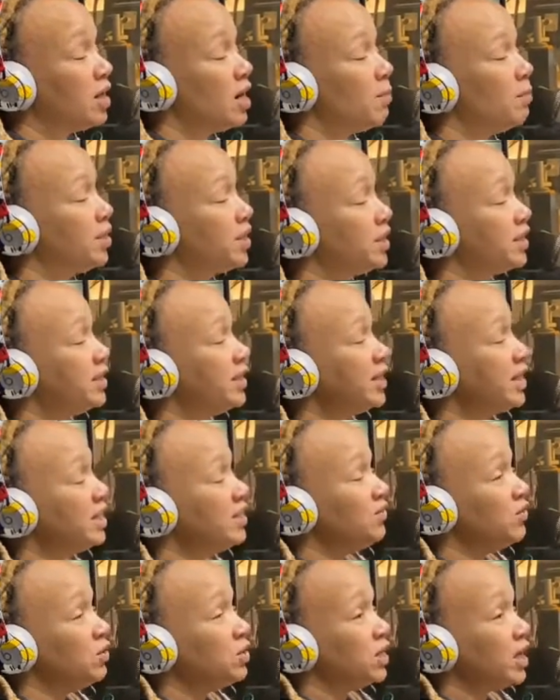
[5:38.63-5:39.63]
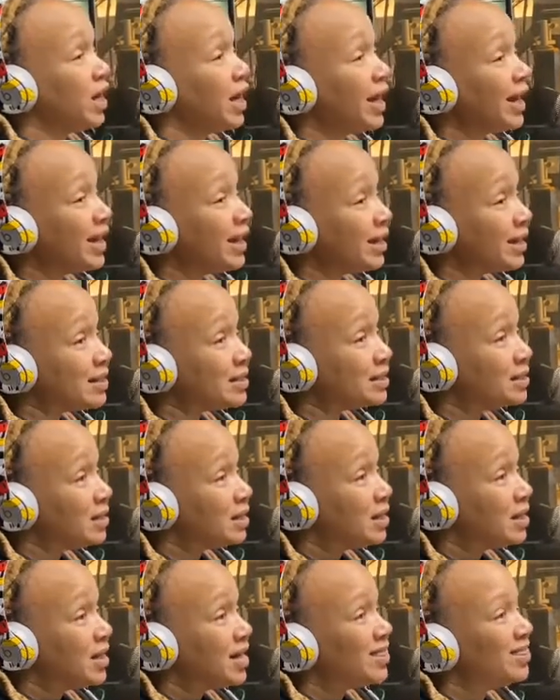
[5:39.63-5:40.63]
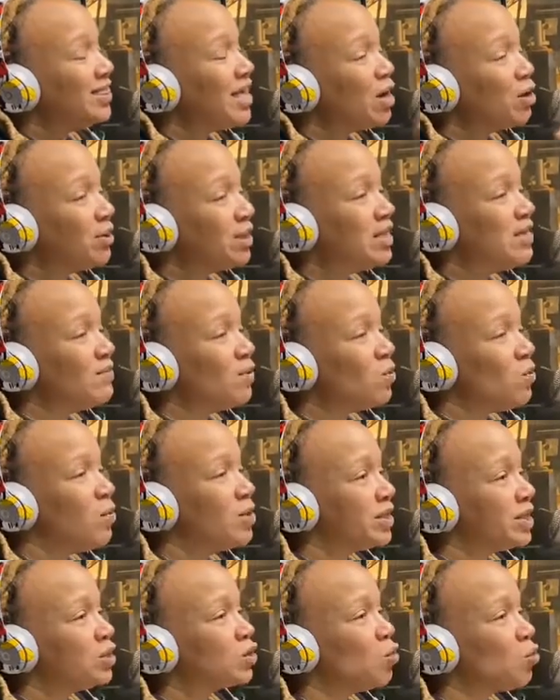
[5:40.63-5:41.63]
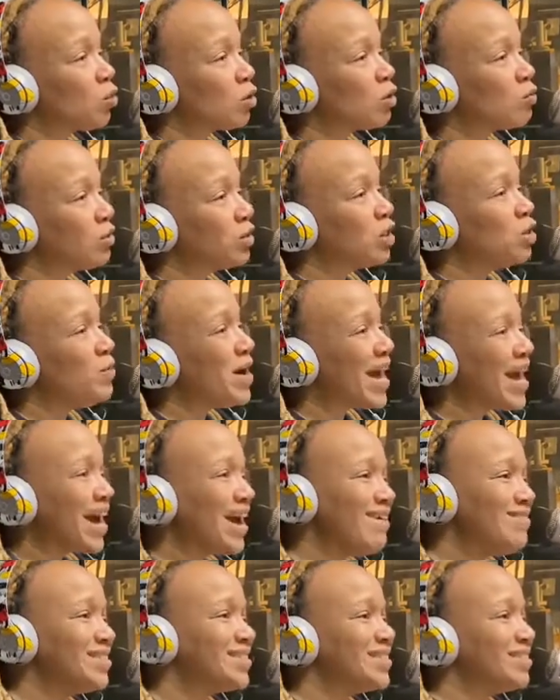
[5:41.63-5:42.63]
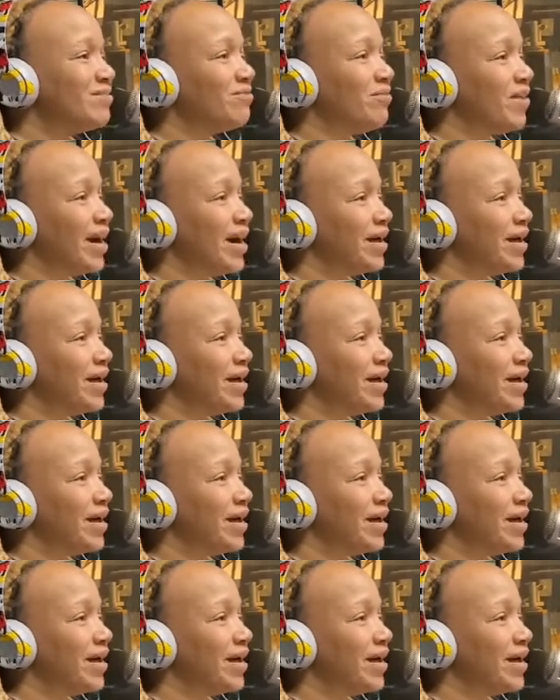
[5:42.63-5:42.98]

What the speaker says: But again, if you can't, they're even willing to work with you after the fact.